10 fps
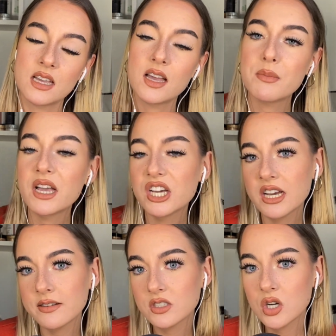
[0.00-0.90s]
am I gonna
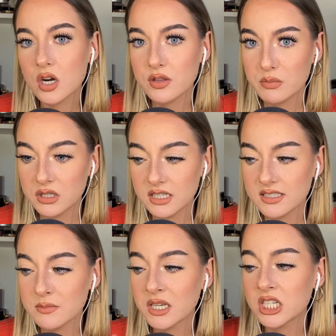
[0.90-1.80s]
have to call the police?
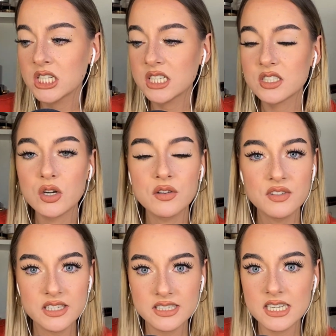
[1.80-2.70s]
Am I gonna need to go
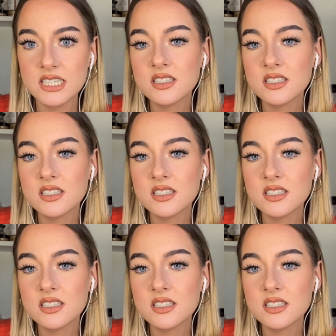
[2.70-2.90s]
investigate?